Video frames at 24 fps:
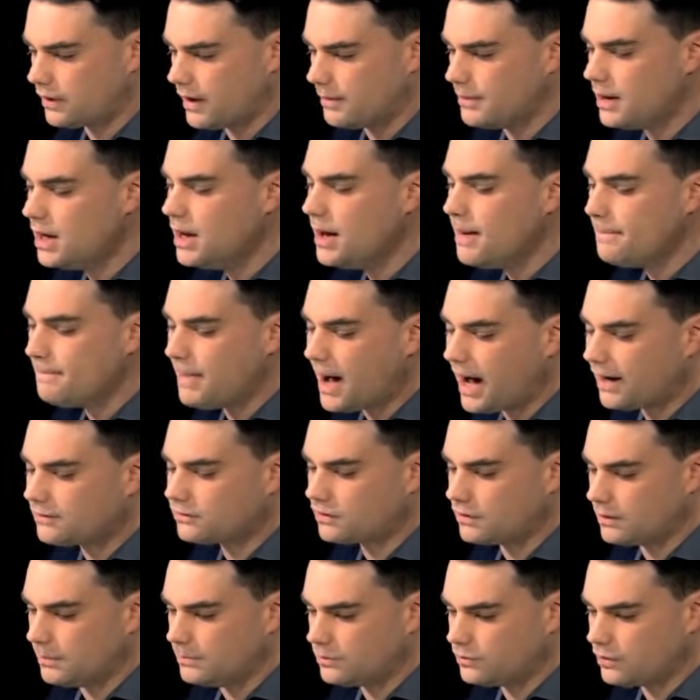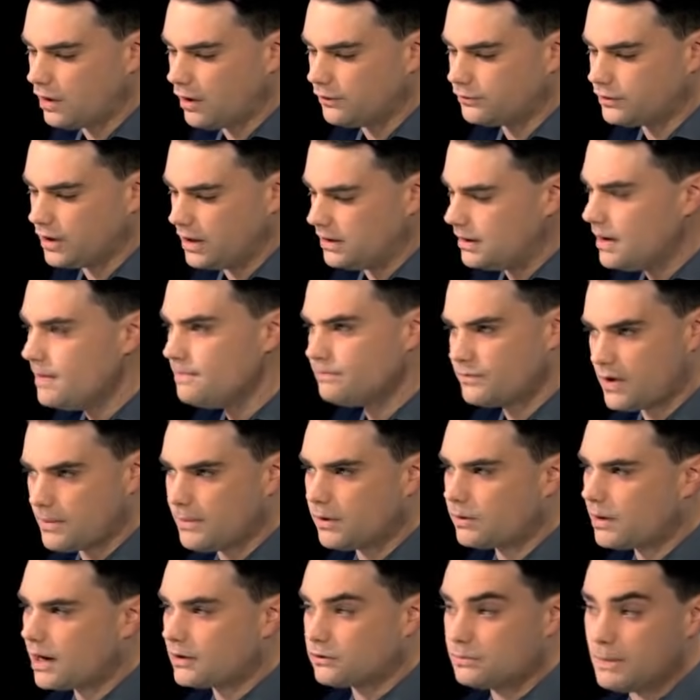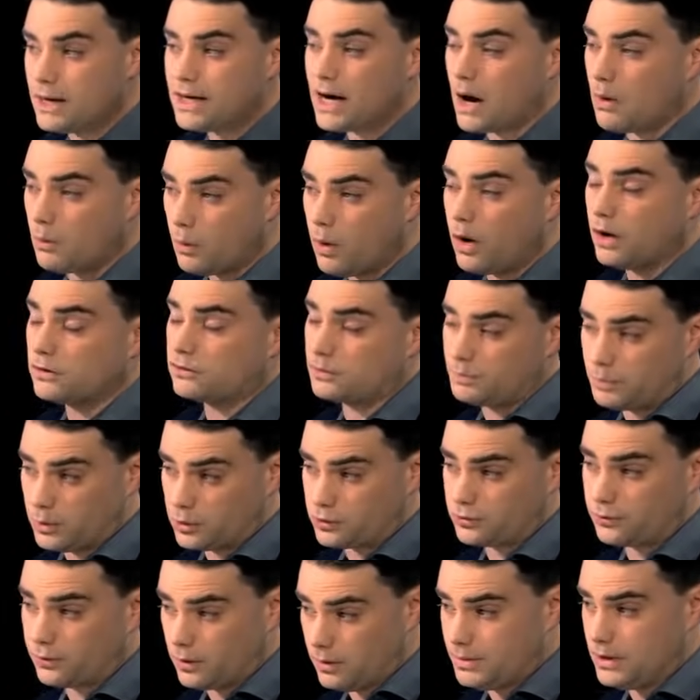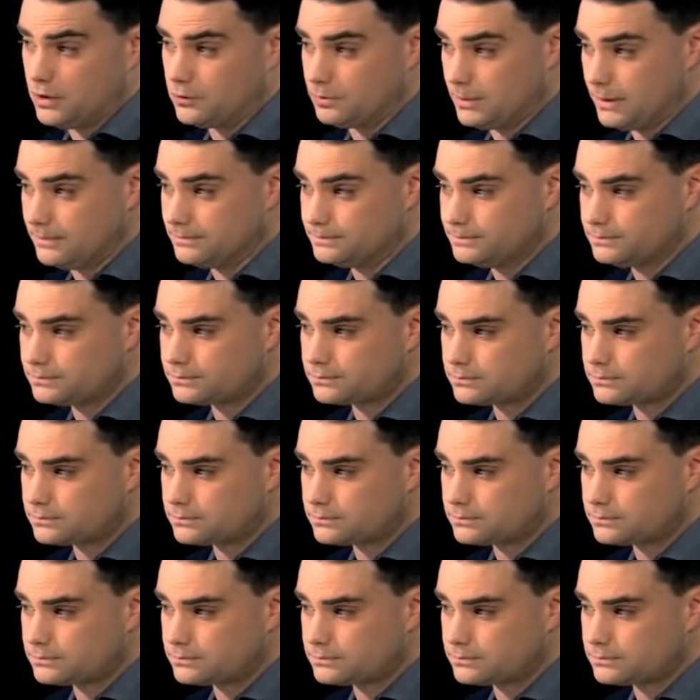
them boxing themselves in. Democrats may not want to push for impeachment.